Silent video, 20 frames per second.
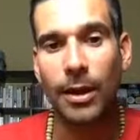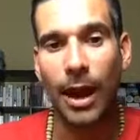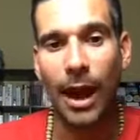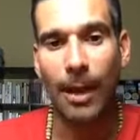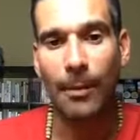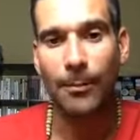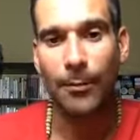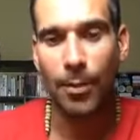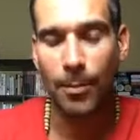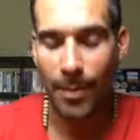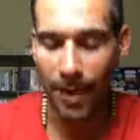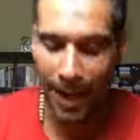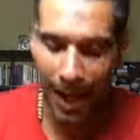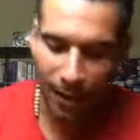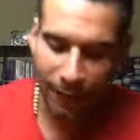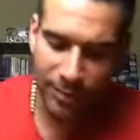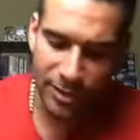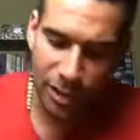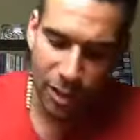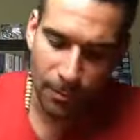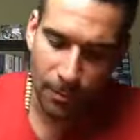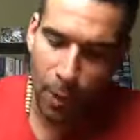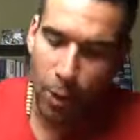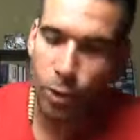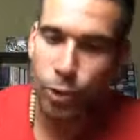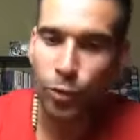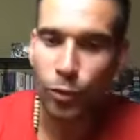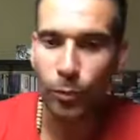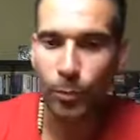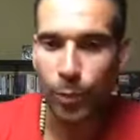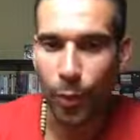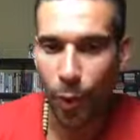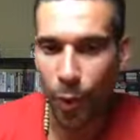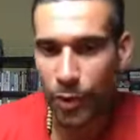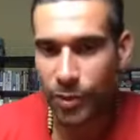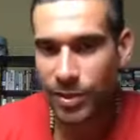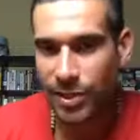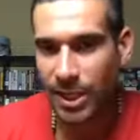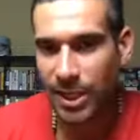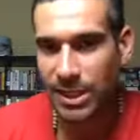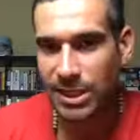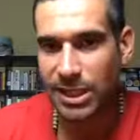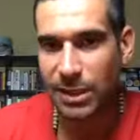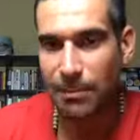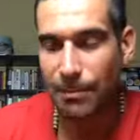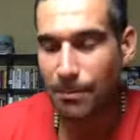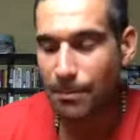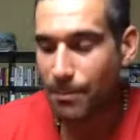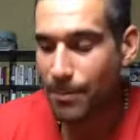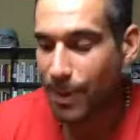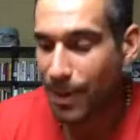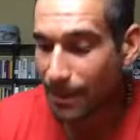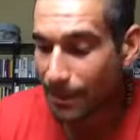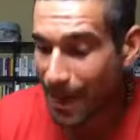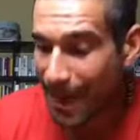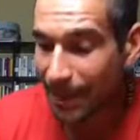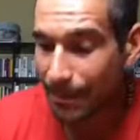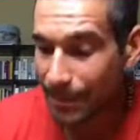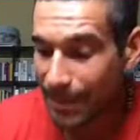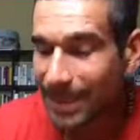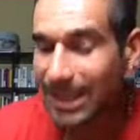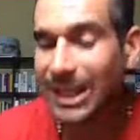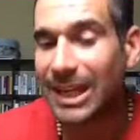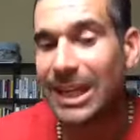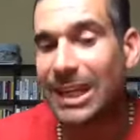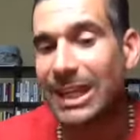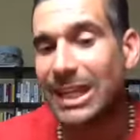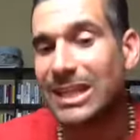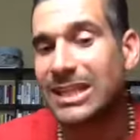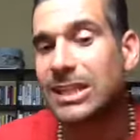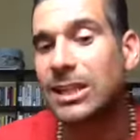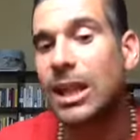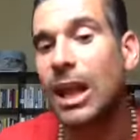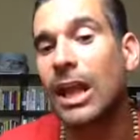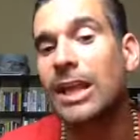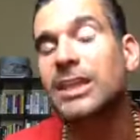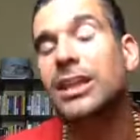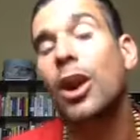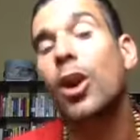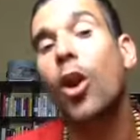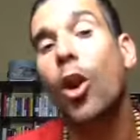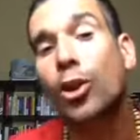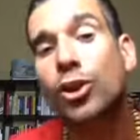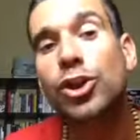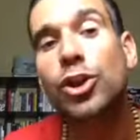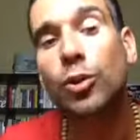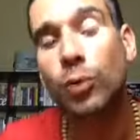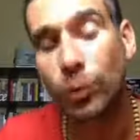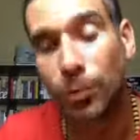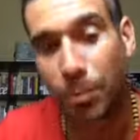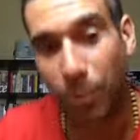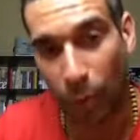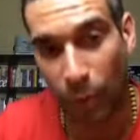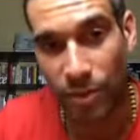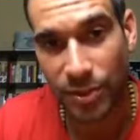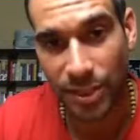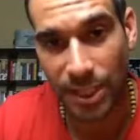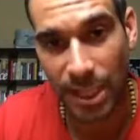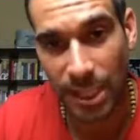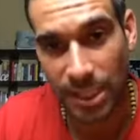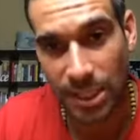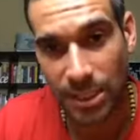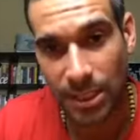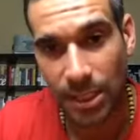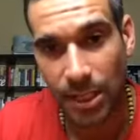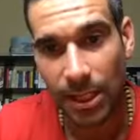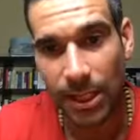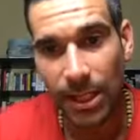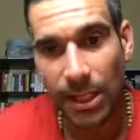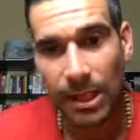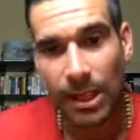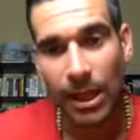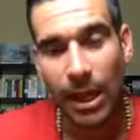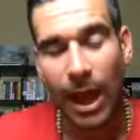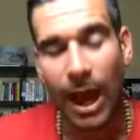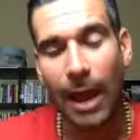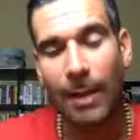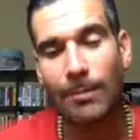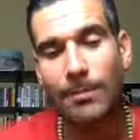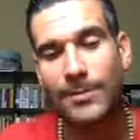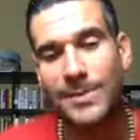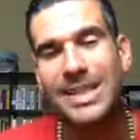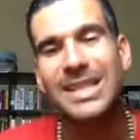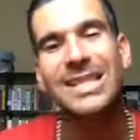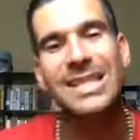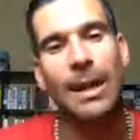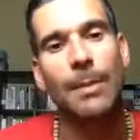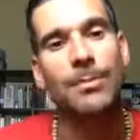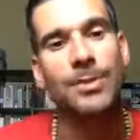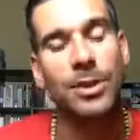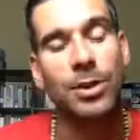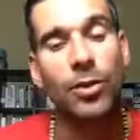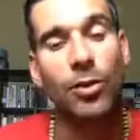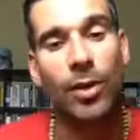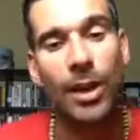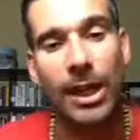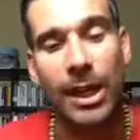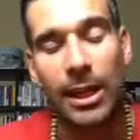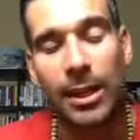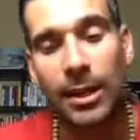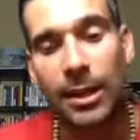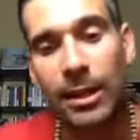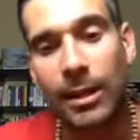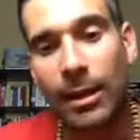Remember, love is an emotional process. Compatibility is a logical process to some degree.